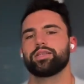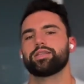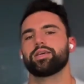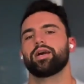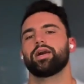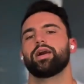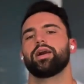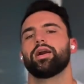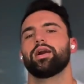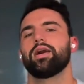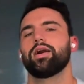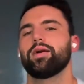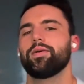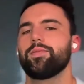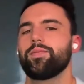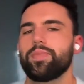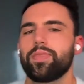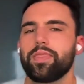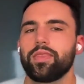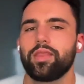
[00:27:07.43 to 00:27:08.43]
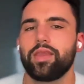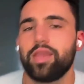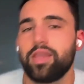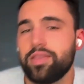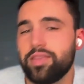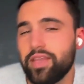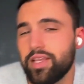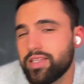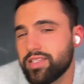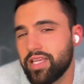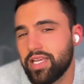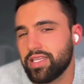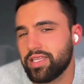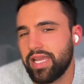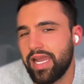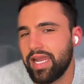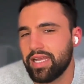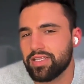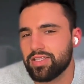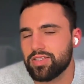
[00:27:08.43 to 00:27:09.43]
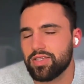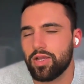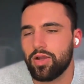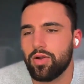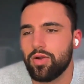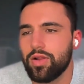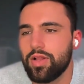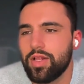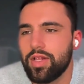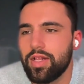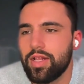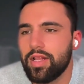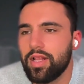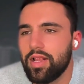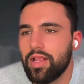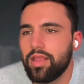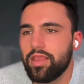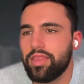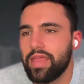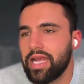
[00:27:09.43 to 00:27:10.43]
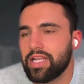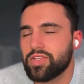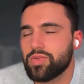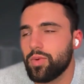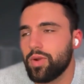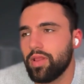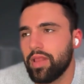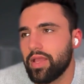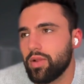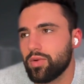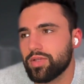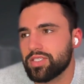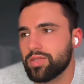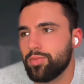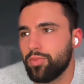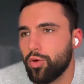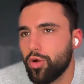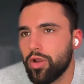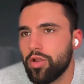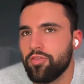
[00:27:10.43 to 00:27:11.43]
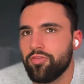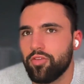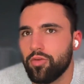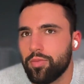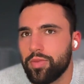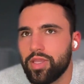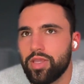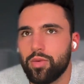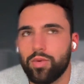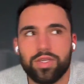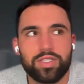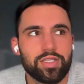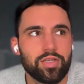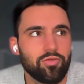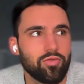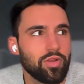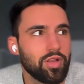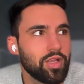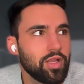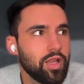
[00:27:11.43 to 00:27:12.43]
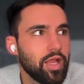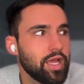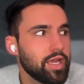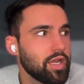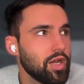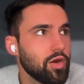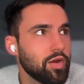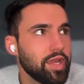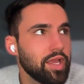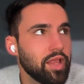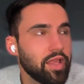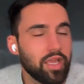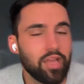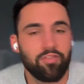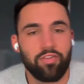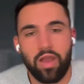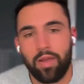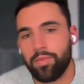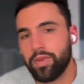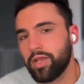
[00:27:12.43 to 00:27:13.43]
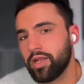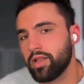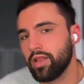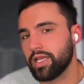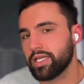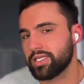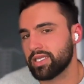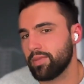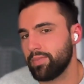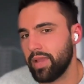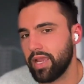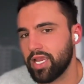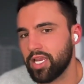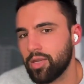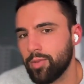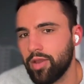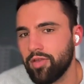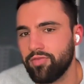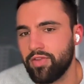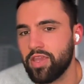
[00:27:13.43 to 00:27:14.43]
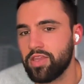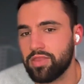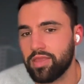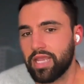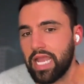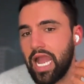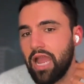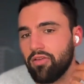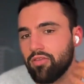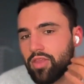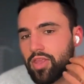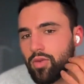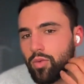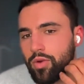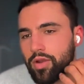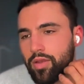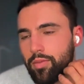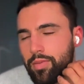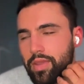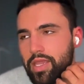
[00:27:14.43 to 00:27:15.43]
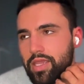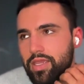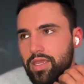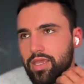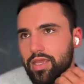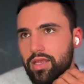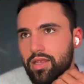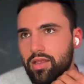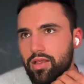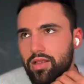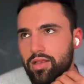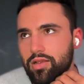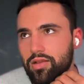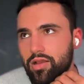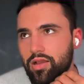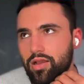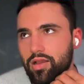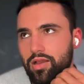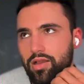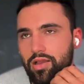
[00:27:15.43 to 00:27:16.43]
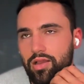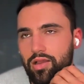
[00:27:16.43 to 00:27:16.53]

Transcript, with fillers: and uh, and things like that so that's what like was important for me was to really like okay like if i'm gonna like step back into my faith like i really want to make it